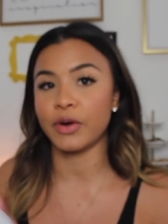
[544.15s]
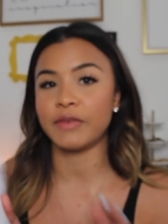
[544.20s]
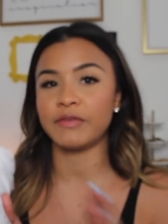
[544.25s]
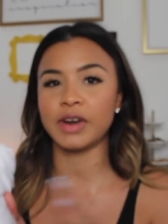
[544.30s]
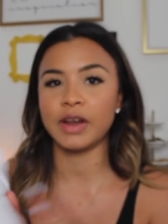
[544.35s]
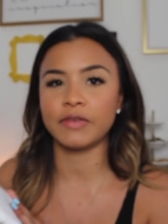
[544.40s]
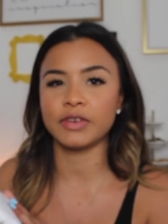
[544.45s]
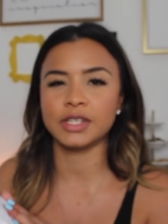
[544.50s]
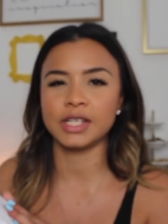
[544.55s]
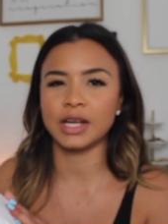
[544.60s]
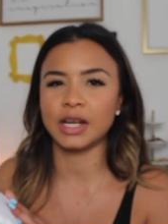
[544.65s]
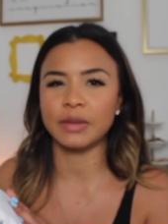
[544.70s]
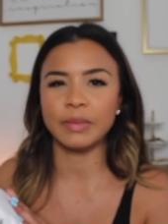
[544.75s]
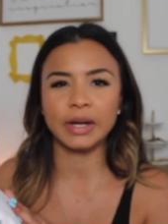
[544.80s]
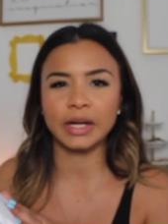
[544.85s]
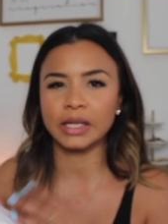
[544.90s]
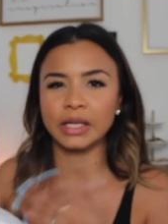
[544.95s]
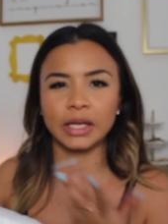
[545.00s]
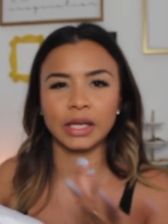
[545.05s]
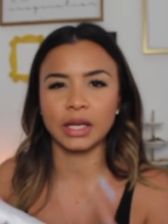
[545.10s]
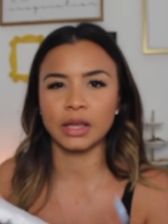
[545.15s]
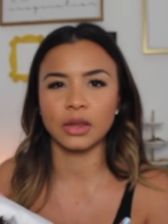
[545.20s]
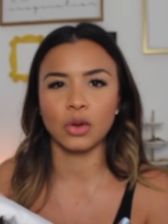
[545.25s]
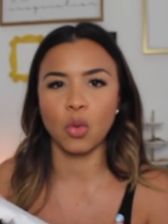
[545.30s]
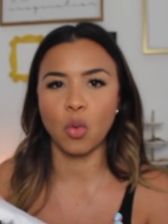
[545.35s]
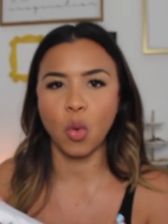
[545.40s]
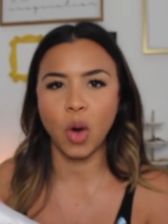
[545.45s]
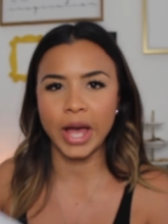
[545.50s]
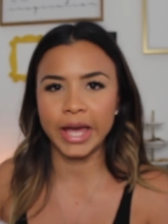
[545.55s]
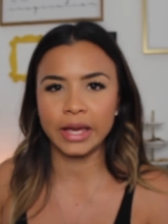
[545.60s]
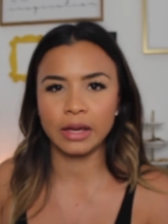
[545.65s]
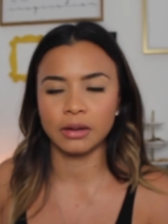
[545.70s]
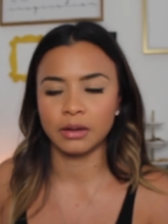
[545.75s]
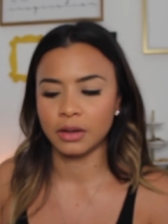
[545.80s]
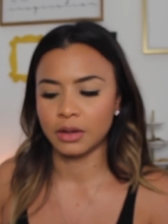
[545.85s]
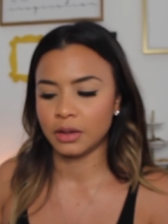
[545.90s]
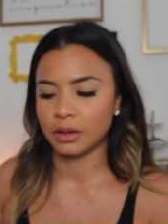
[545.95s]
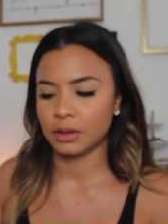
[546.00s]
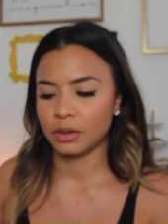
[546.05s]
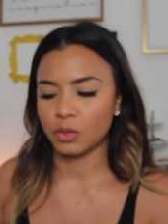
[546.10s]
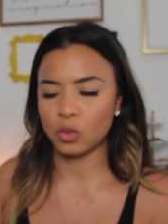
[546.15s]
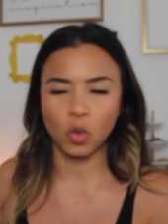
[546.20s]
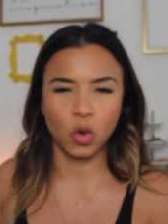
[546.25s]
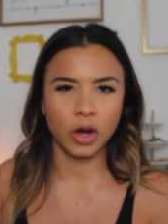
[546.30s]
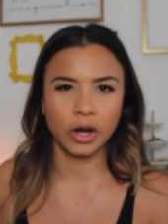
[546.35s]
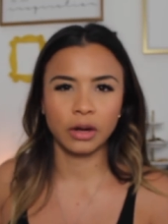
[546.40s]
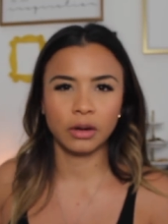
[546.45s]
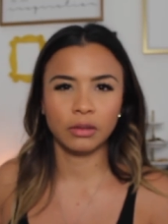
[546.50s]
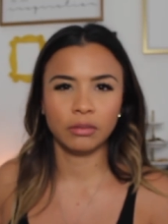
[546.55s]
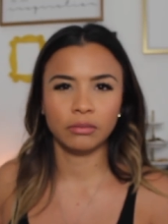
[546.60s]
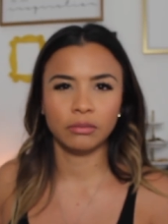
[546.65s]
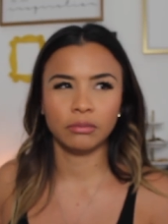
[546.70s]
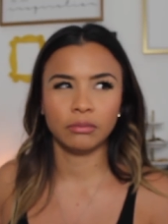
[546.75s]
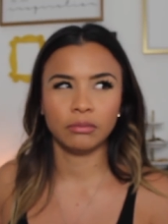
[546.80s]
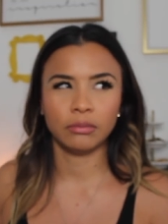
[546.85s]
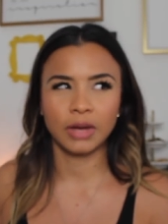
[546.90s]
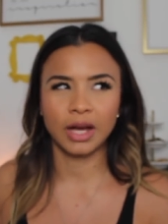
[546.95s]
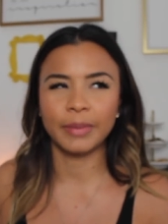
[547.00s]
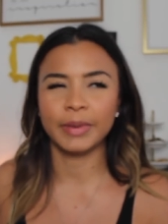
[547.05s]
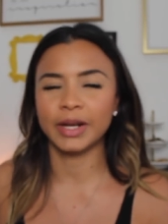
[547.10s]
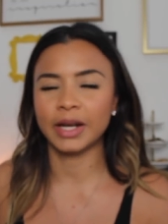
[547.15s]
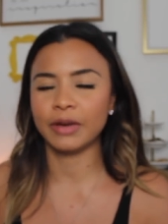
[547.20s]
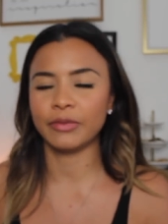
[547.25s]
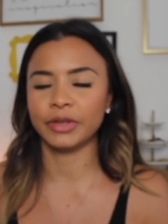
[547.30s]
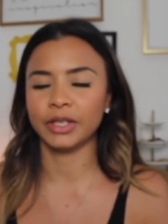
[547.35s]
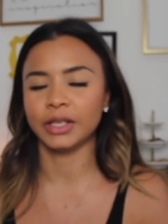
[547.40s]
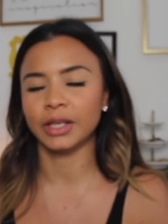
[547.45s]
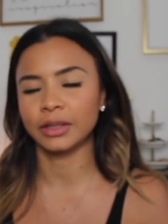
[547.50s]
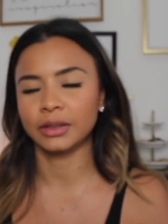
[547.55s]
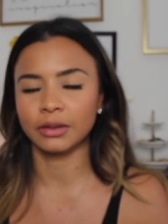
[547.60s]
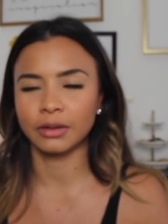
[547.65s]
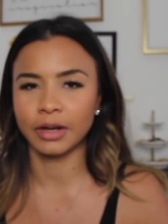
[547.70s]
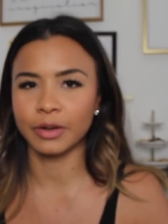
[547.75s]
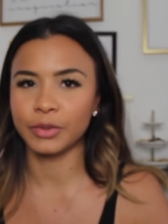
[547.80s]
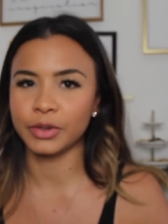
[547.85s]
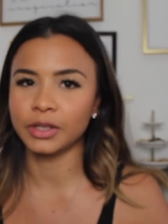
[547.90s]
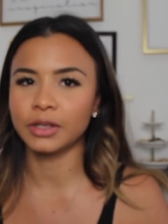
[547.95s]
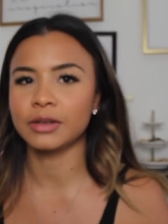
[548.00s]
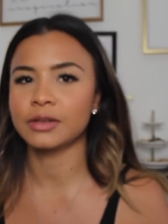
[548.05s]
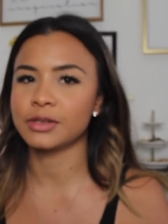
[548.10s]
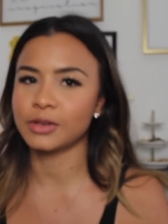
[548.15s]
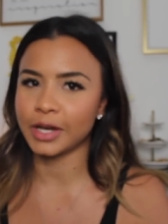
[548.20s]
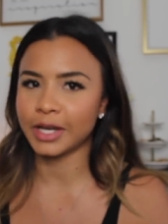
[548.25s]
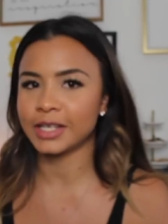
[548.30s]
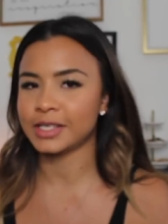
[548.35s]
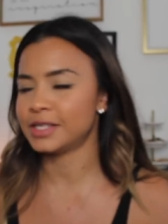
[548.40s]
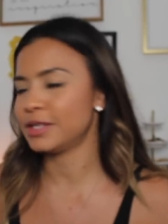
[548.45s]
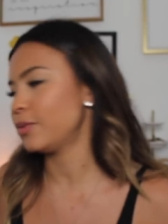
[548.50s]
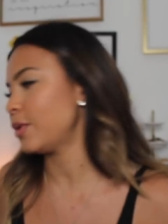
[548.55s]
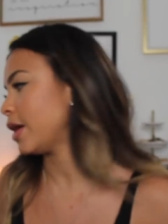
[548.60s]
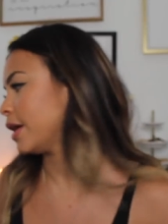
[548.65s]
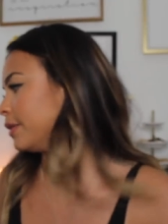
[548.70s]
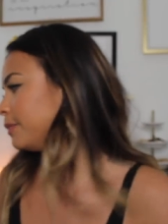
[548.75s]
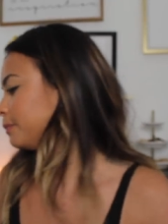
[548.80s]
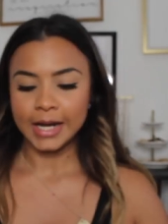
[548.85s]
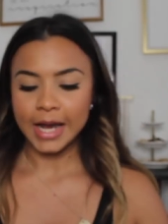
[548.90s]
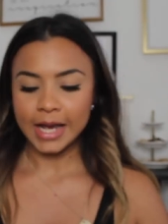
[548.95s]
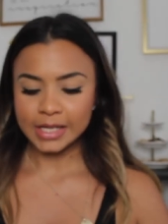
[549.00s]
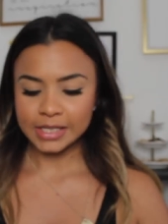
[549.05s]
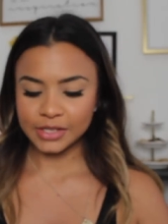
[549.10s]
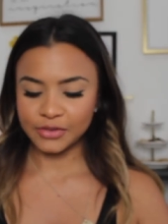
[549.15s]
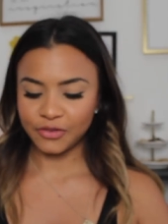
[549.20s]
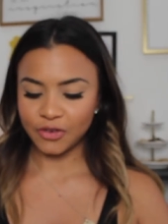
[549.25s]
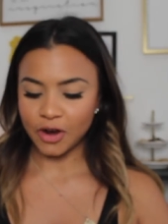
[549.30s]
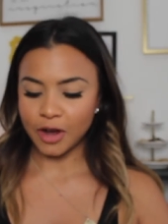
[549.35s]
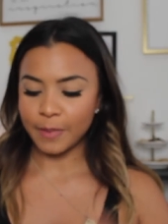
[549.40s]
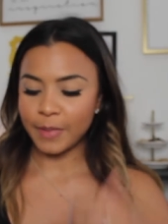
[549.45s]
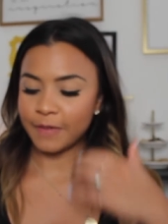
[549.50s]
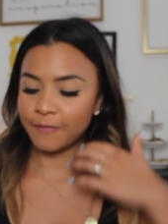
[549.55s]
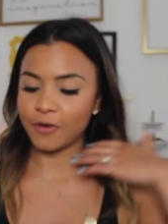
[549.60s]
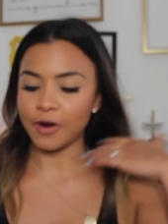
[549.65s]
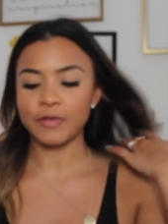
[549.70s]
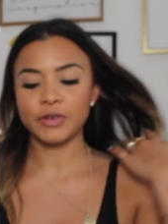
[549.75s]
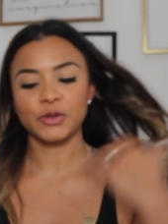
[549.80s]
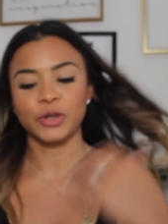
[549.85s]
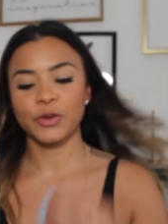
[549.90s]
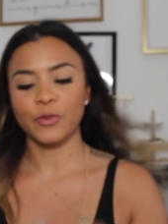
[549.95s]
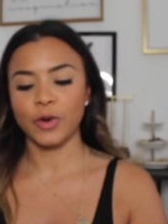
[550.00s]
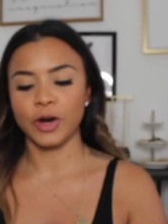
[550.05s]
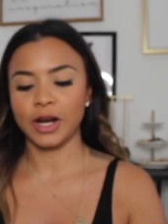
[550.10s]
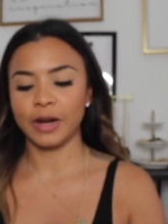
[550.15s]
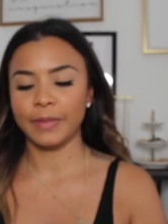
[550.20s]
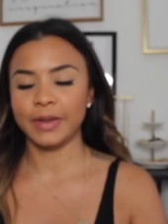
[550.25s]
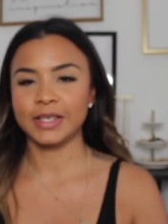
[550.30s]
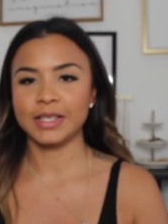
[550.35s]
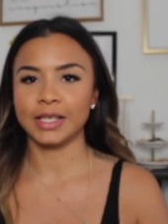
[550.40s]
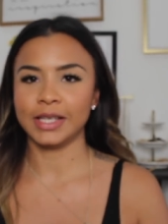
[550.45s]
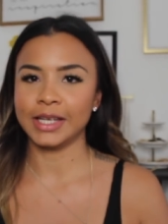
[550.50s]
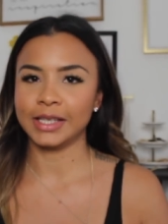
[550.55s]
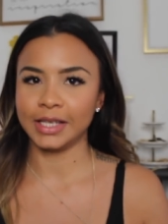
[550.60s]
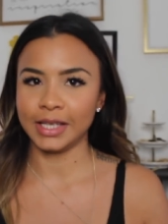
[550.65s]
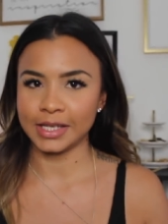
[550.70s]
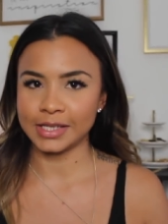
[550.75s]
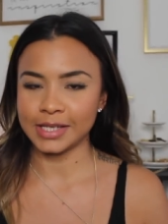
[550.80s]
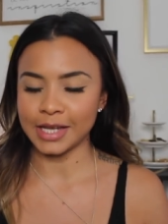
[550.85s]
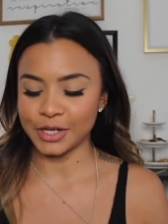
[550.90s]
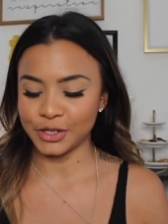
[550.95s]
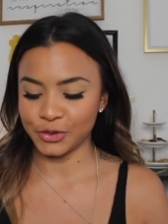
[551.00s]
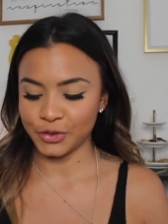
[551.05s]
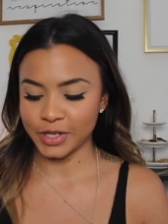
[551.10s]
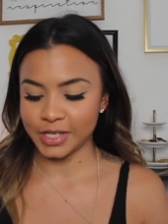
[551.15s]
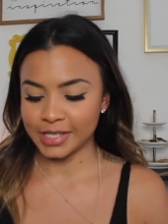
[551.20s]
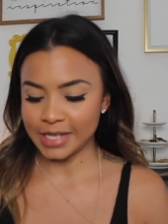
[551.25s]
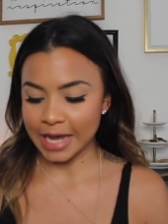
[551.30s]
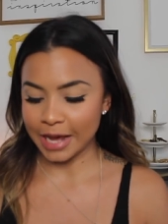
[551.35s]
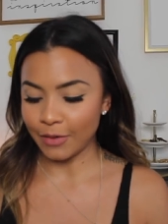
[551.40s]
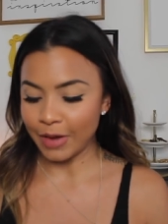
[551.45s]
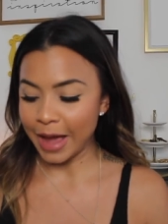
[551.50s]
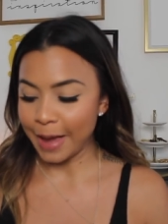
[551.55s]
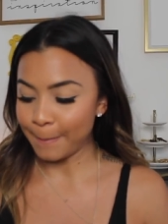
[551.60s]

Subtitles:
I've never seen anybody like in the white one. I mean, I really like the gray one, though, so I could see why. Next, from Forever 21, I'm into, like, the accessories now.